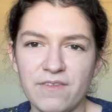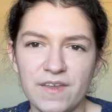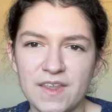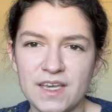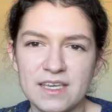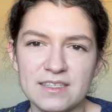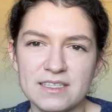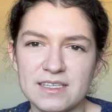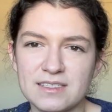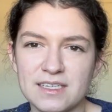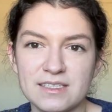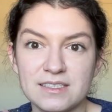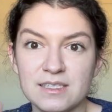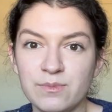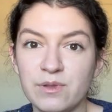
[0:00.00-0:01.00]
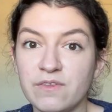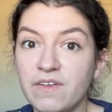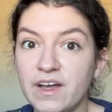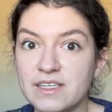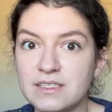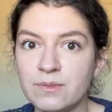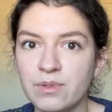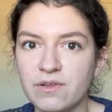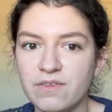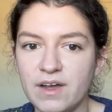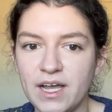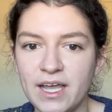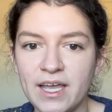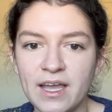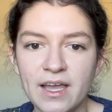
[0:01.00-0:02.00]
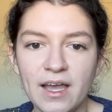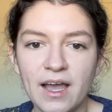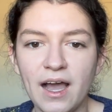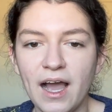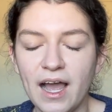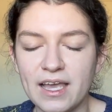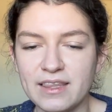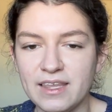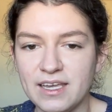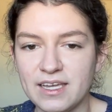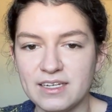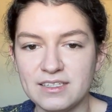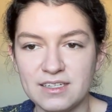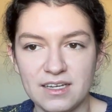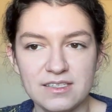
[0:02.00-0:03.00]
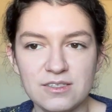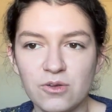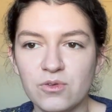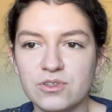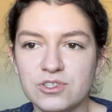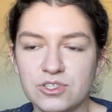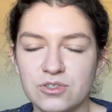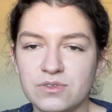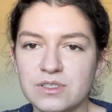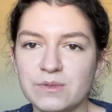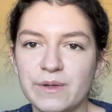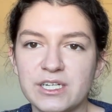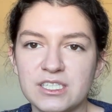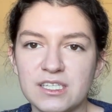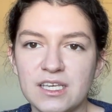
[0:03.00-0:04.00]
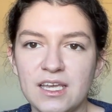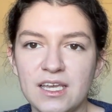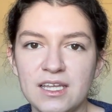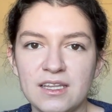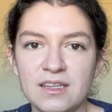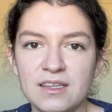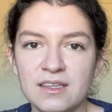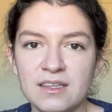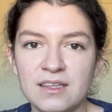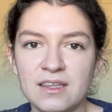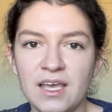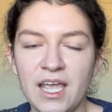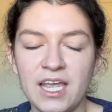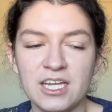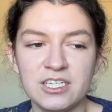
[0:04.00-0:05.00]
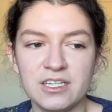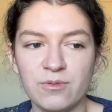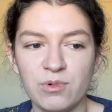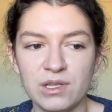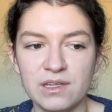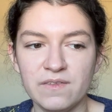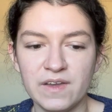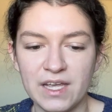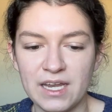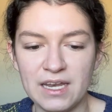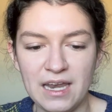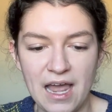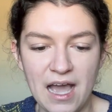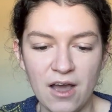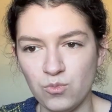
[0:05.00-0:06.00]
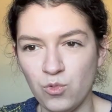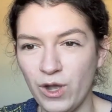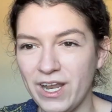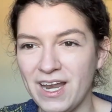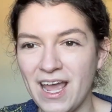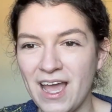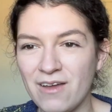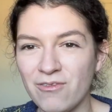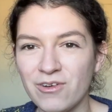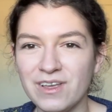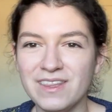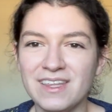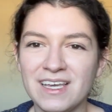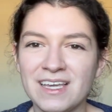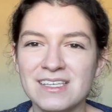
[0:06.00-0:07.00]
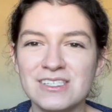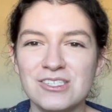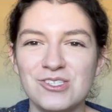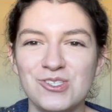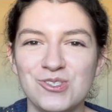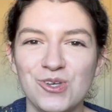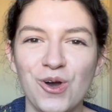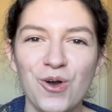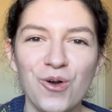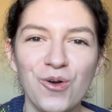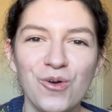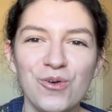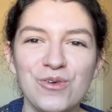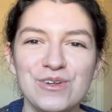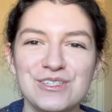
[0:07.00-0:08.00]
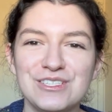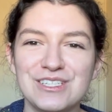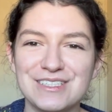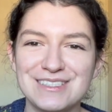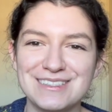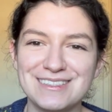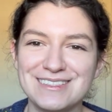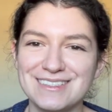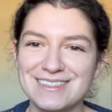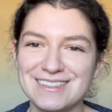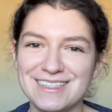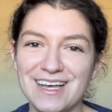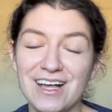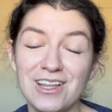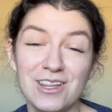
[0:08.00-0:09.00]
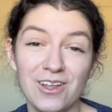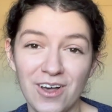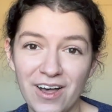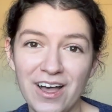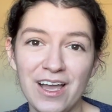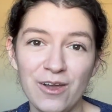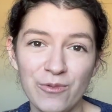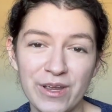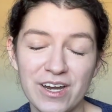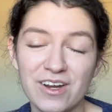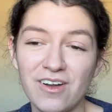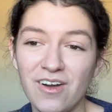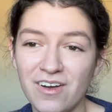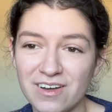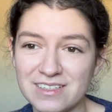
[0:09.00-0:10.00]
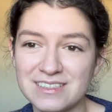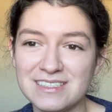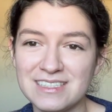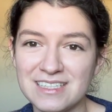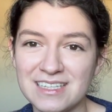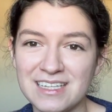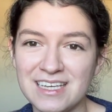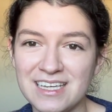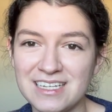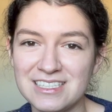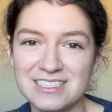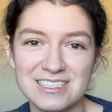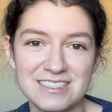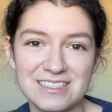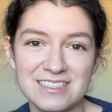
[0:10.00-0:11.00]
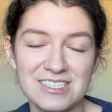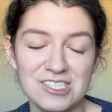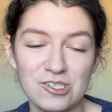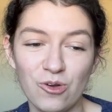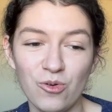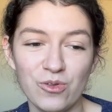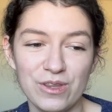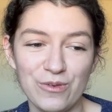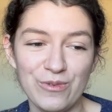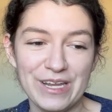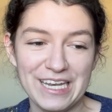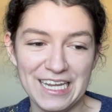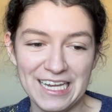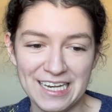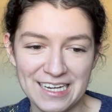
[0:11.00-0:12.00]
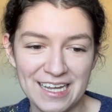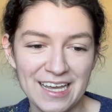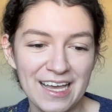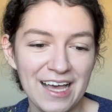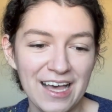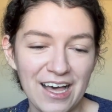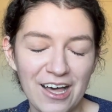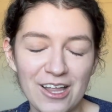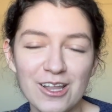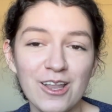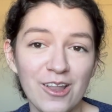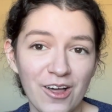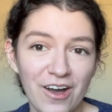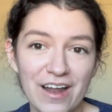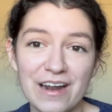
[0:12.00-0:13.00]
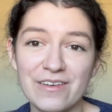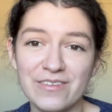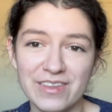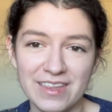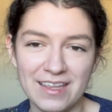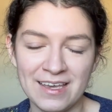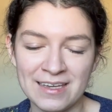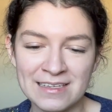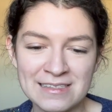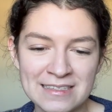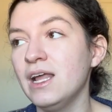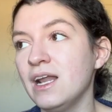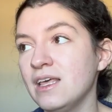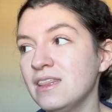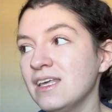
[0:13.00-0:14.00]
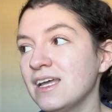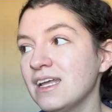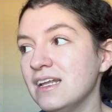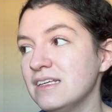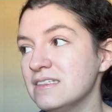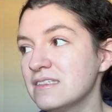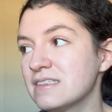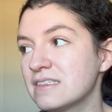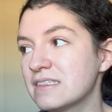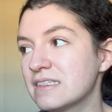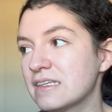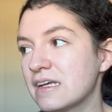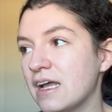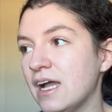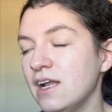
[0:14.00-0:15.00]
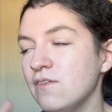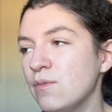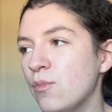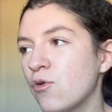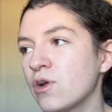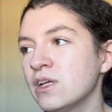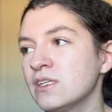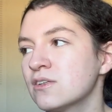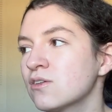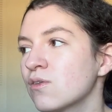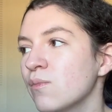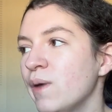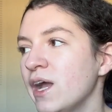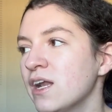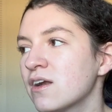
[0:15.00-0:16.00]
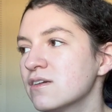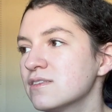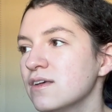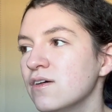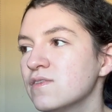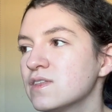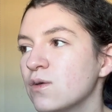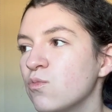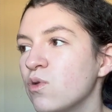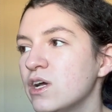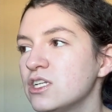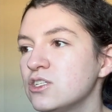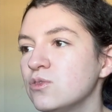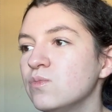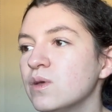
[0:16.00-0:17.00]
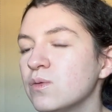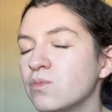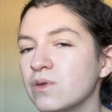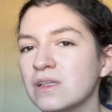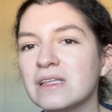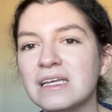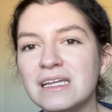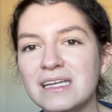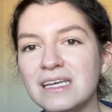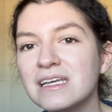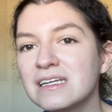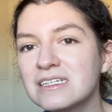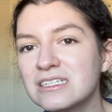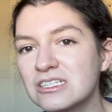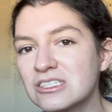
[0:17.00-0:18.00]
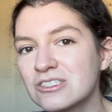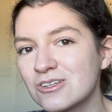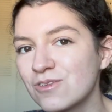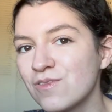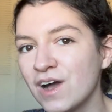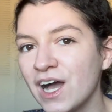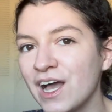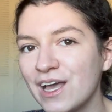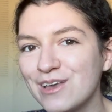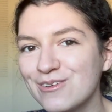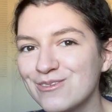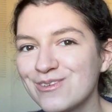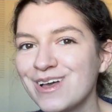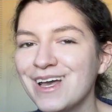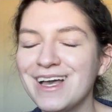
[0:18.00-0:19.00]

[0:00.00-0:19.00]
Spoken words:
I think he says like simplify, simplify. I think it does hold true, especially in the age that we're living in now when everything is so just a lot. We are constantly just told that we need a lot of things. And I think it is kind of important to remind ourselves that what do we really need to survive?